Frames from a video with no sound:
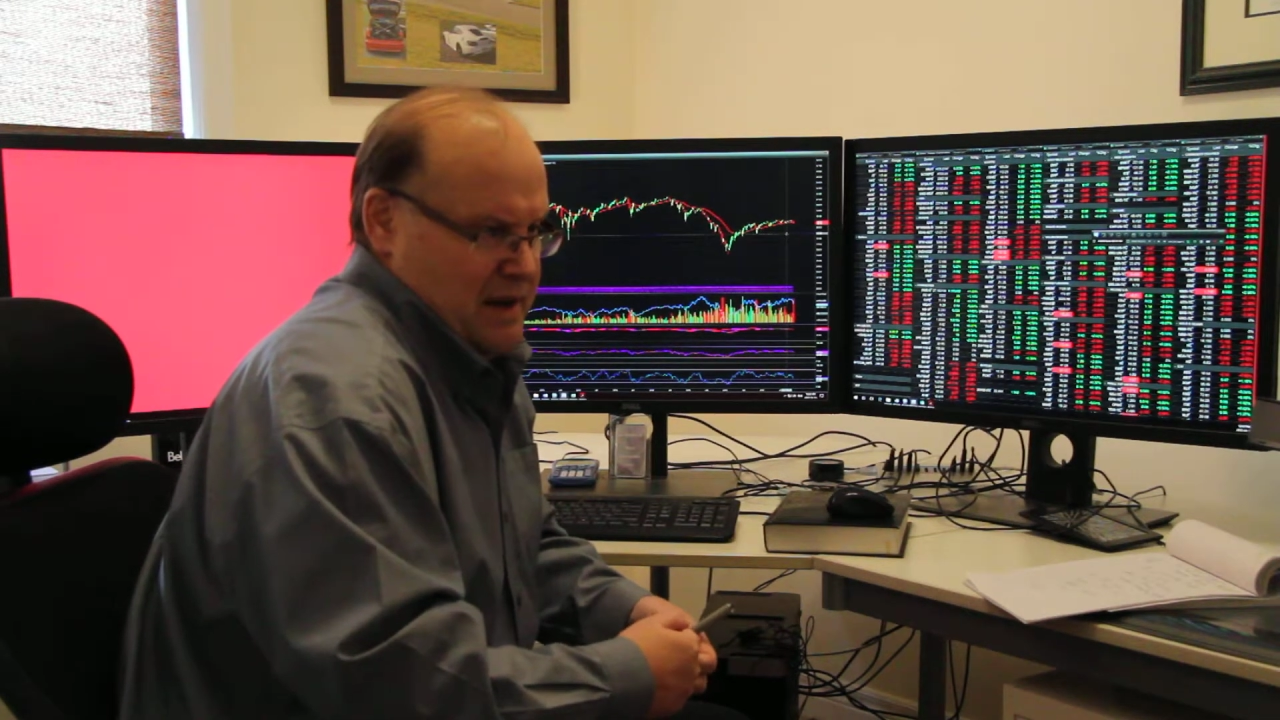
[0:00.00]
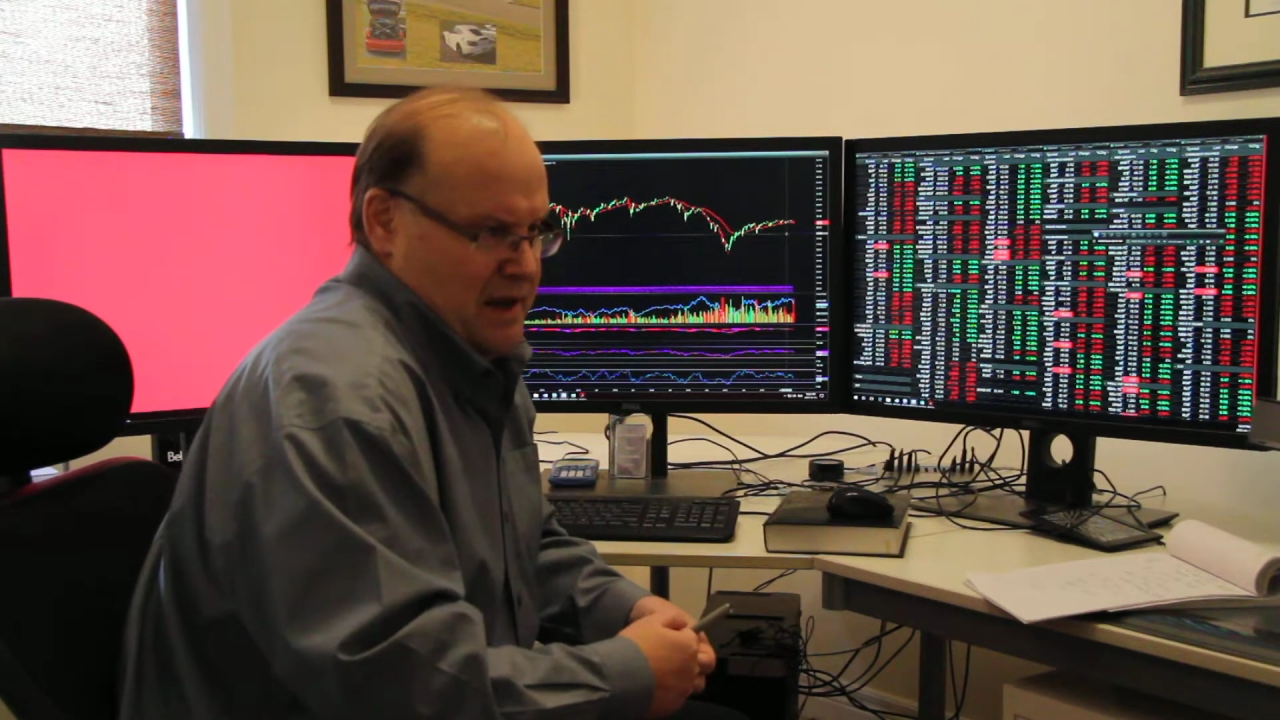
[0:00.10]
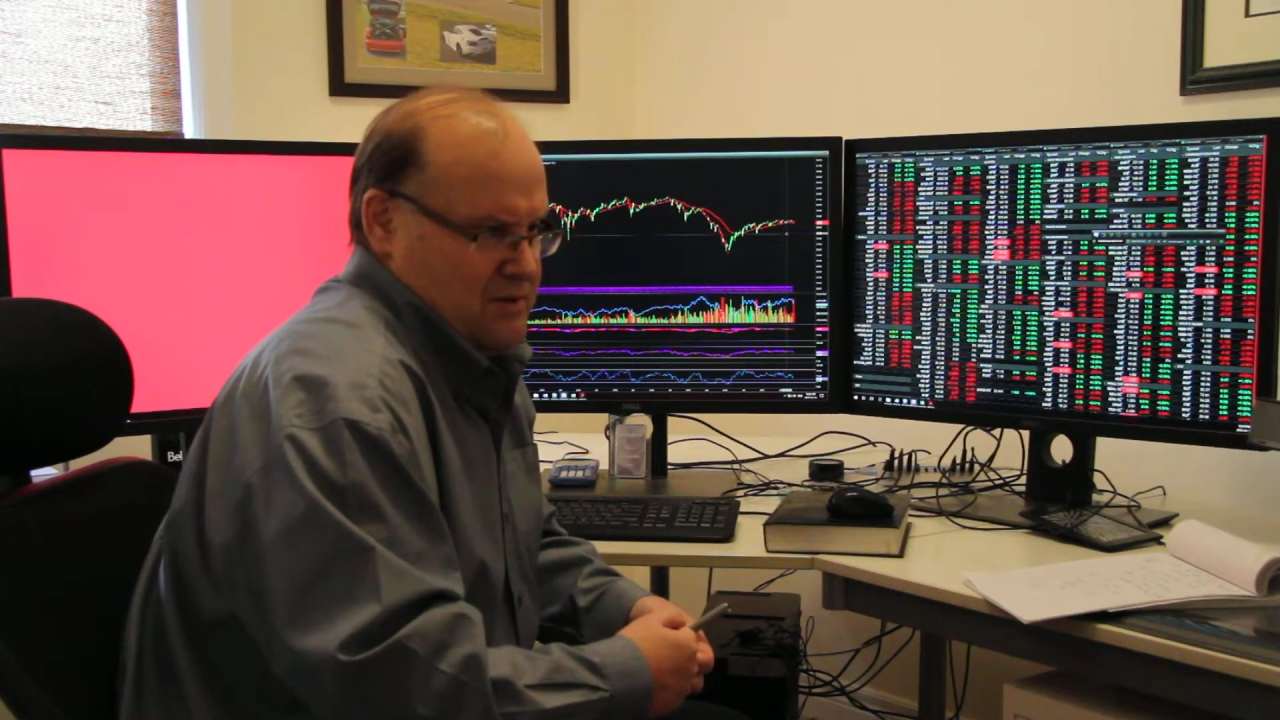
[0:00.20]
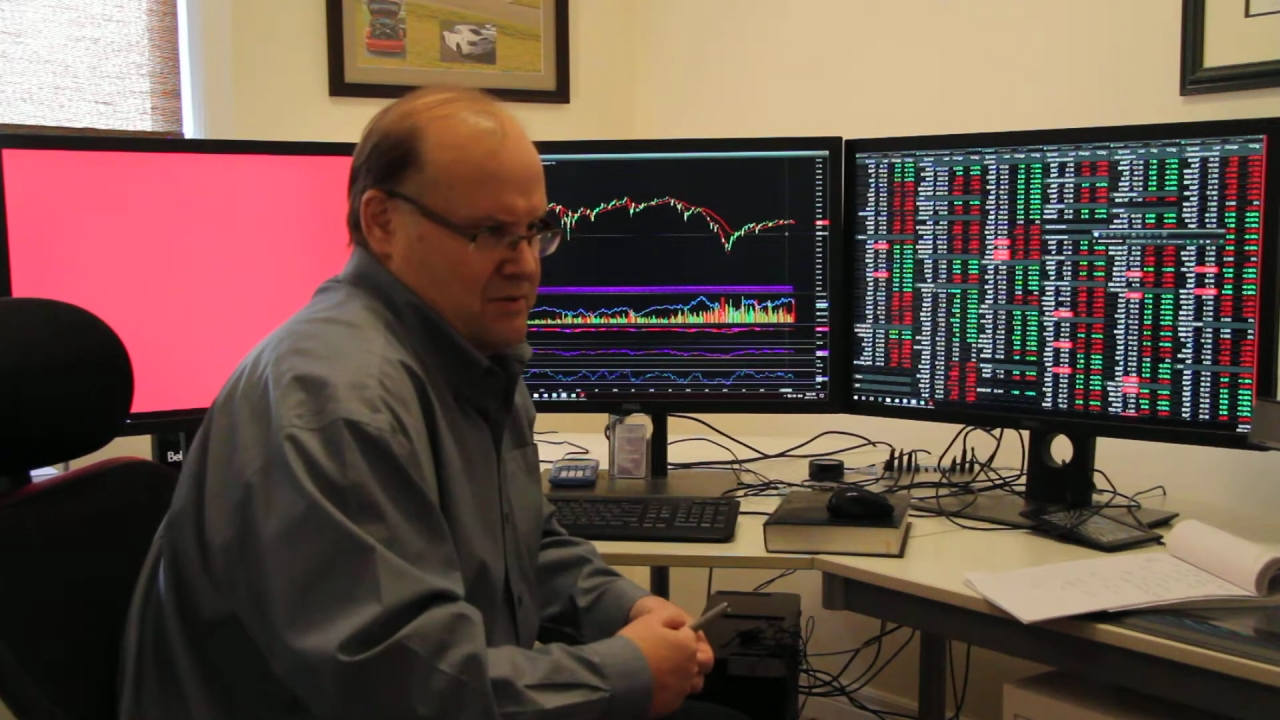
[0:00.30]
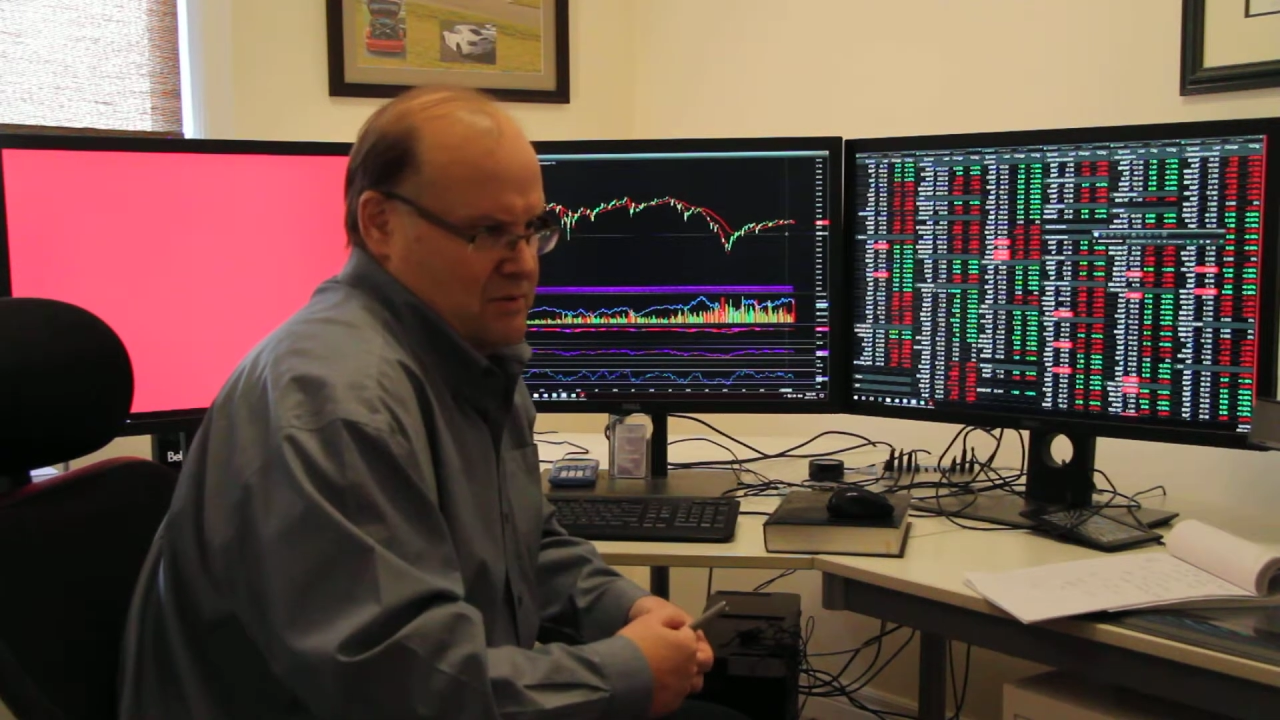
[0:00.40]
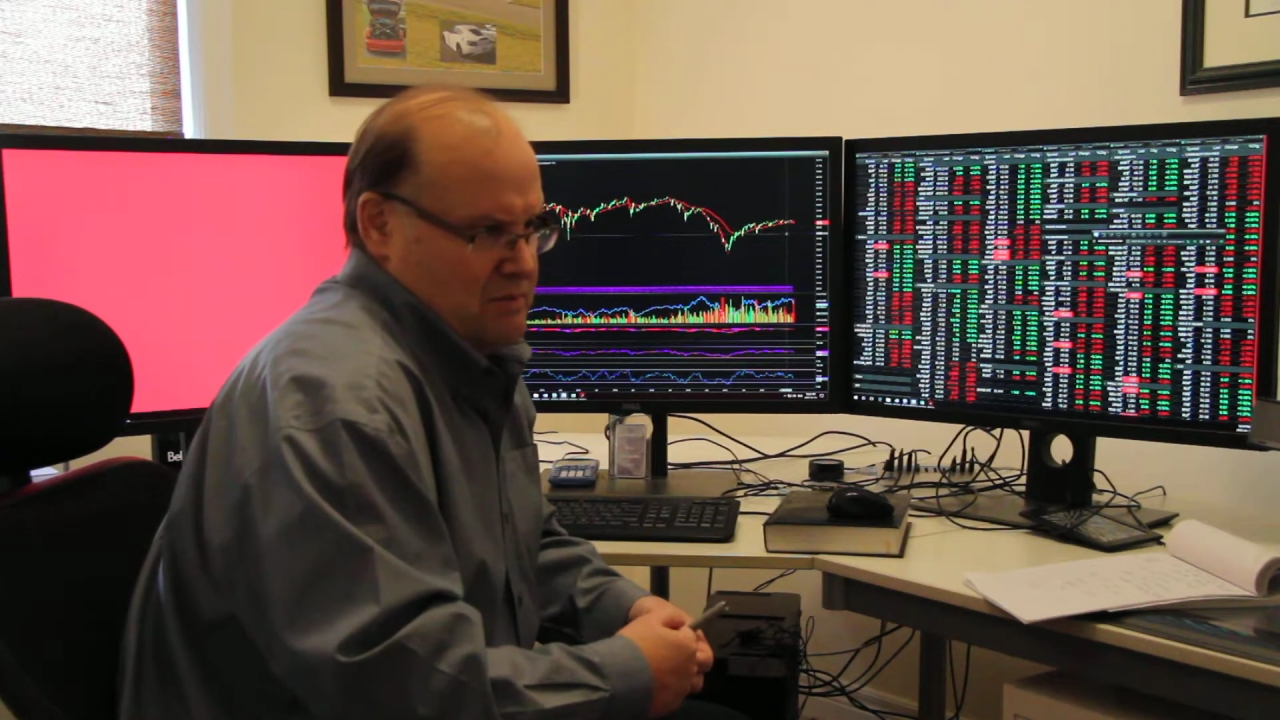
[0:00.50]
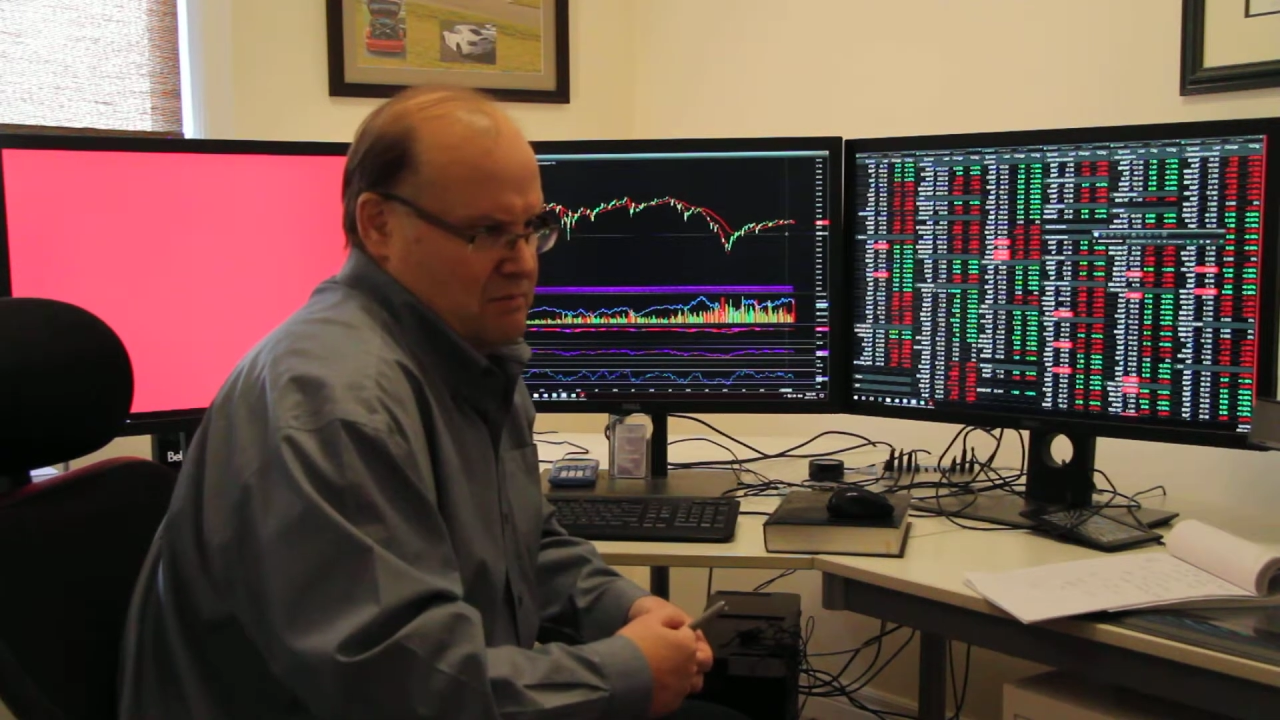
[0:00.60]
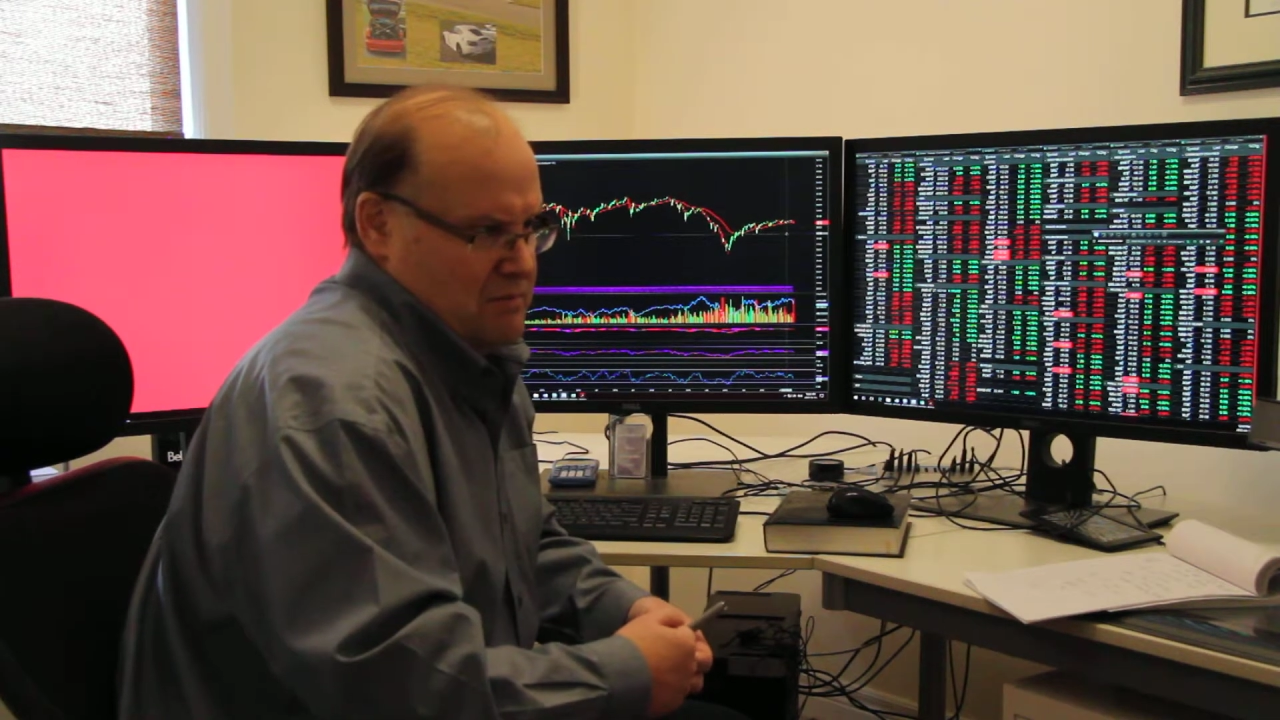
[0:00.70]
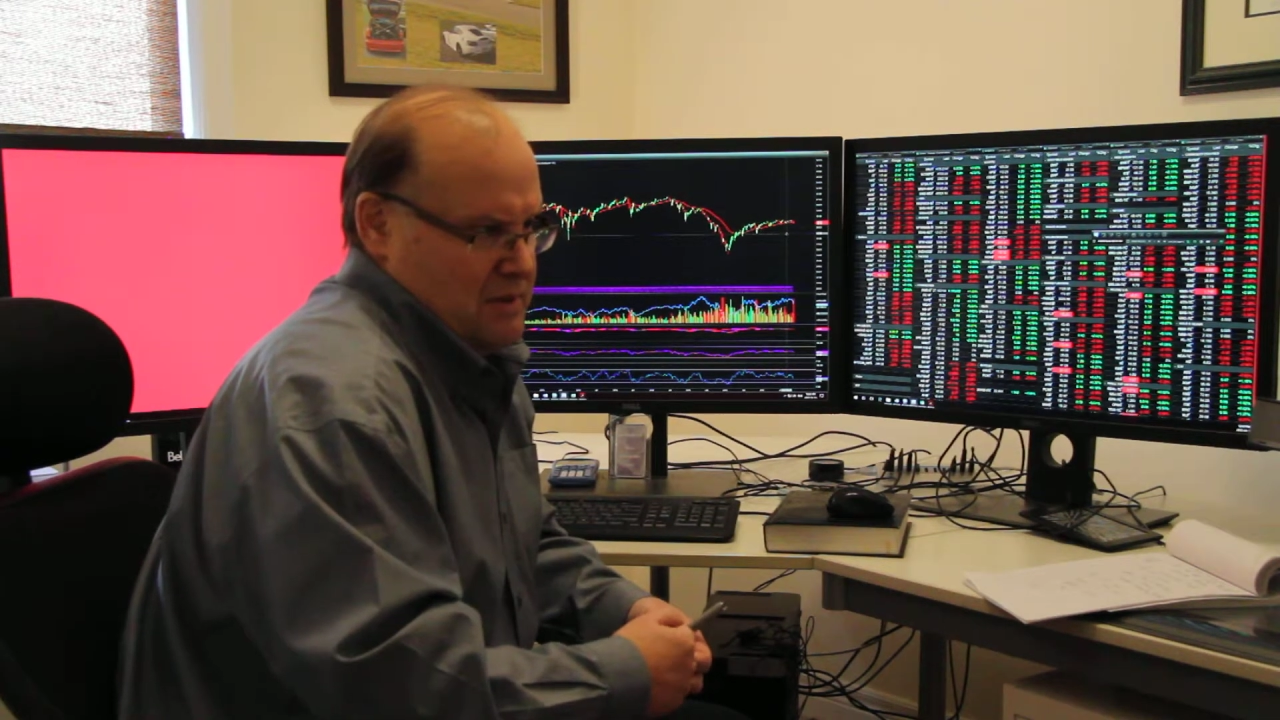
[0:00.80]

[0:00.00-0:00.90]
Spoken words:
actual